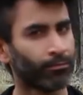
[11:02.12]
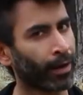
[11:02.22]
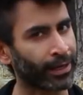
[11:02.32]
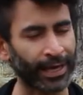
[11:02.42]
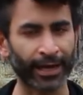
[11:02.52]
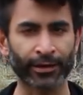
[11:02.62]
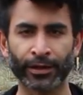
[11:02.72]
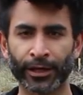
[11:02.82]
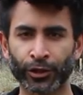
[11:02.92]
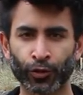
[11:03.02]
a monkey had an
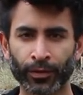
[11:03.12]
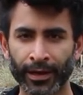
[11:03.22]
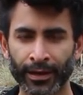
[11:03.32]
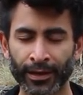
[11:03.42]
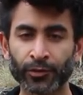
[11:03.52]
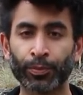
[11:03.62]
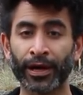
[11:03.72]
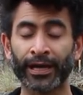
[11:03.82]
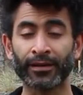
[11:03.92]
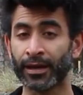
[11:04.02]
electrode in his
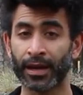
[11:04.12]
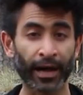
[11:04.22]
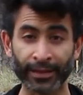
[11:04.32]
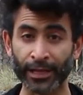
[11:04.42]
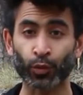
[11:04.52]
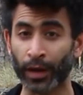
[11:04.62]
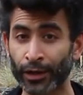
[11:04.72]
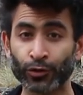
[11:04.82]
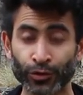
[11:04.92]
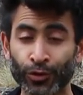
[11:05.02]
brain, and that's what I
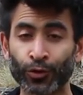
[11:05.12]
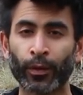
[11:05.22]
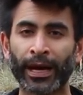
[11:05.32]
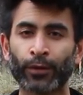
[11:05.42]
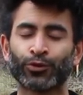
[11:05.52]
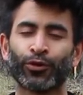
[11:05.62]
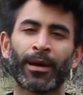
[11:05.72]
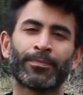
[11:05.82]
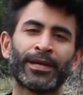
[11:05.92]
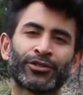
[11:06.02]
used to do when I was doing
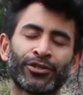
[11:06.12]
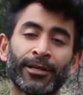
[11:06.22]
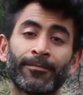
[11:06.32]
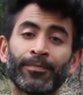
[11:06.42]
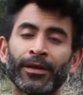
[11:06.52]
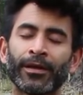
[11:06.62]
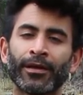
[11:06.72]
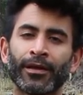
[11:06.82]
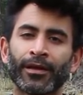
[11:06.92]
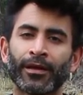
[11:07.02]
my PhD
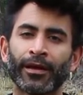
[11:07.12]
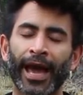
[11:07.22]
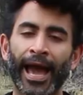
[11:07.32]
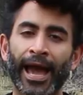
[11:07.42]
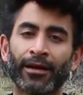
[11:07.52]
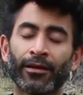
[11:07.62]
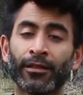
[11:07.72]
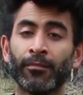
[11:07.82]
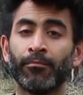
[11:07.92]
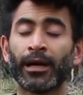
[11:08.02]
and
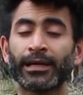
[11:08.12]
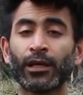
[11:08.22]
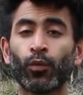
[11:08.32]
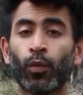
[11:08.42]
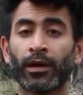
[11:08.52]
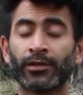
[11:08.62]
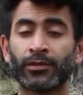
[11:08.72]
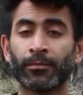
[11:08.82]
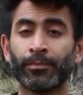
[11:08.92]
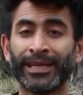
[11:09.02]
the monkey
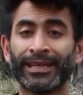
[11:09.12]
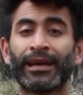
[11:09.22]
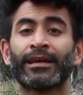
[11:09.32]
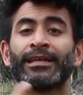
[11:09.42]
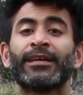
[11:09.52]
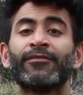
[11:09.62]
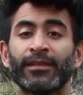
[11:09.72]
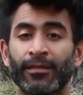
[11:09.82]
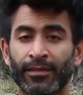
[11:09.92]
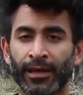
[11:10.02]
was being
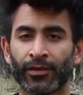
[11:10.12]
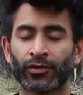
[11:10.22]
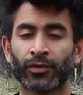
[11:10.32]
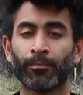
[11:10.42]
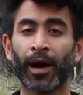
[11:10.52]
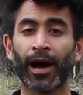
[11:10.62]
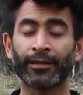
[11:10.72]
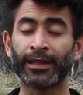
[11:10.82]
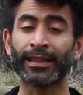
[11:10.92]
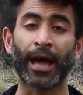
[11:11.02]
given things
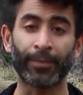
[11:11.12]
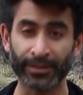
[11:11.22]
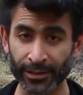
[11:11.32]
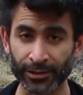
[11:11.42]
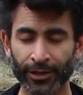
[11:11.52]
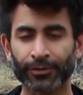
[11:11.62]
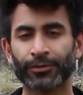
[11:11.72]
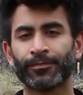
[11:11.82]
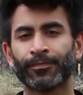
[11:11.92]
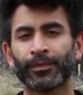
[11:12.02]
by the lab assistant.